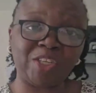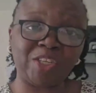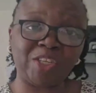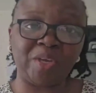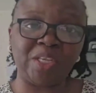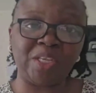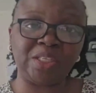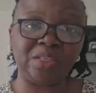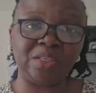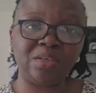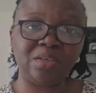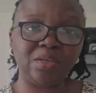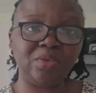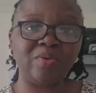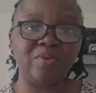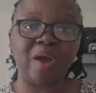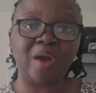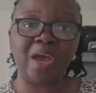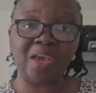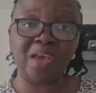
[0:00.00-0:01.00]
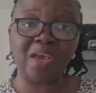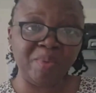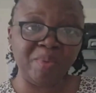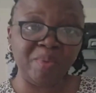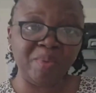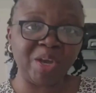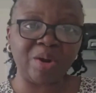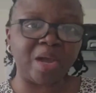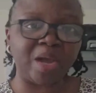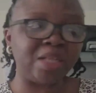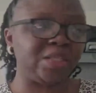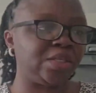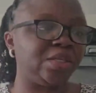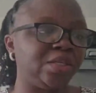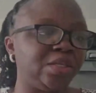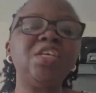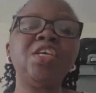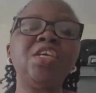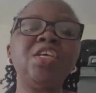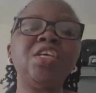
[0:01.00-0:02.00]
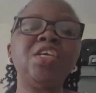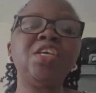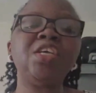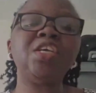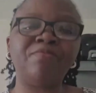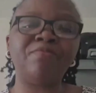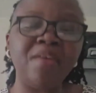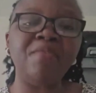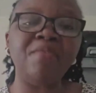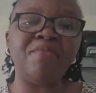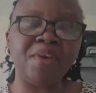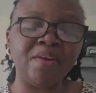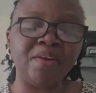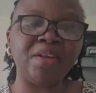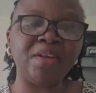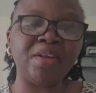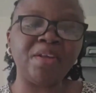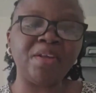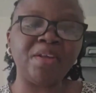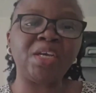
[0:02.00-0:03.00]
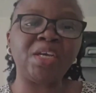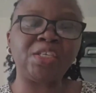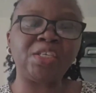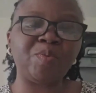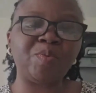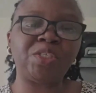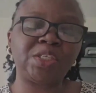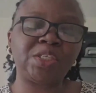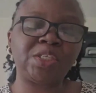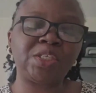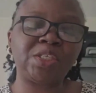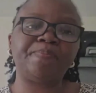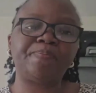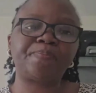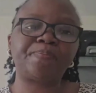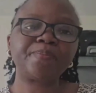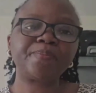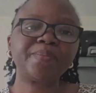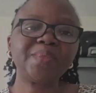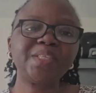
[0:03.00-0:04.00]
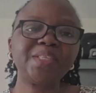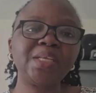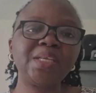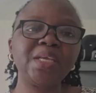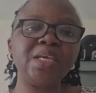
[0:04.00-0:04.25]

an expatriate, you are immigrant, is very, very expensive.